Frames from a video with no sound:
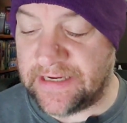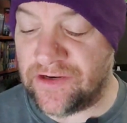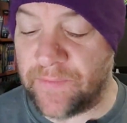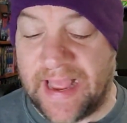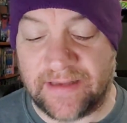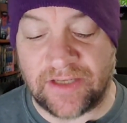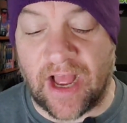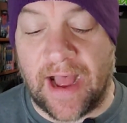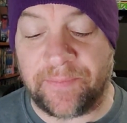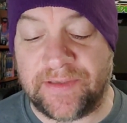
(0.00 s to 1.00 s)
Syndrome has
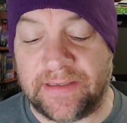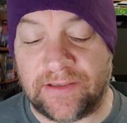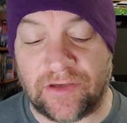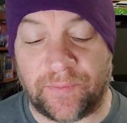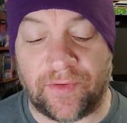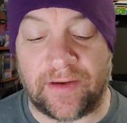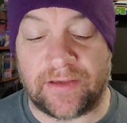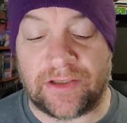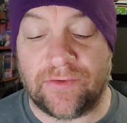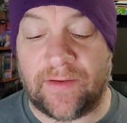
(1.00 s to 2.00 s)
opted to
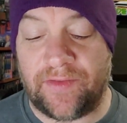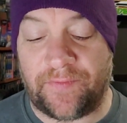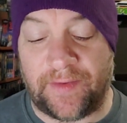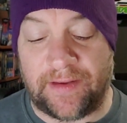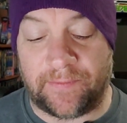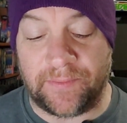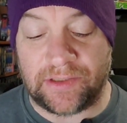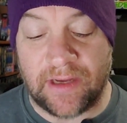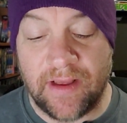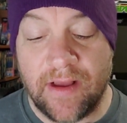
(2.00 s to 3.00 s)
put 2 of the
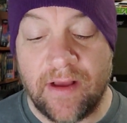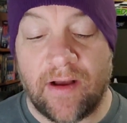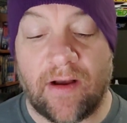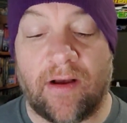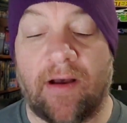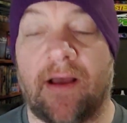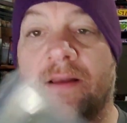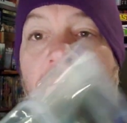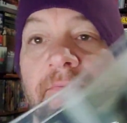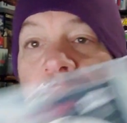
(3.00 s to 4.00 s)
films on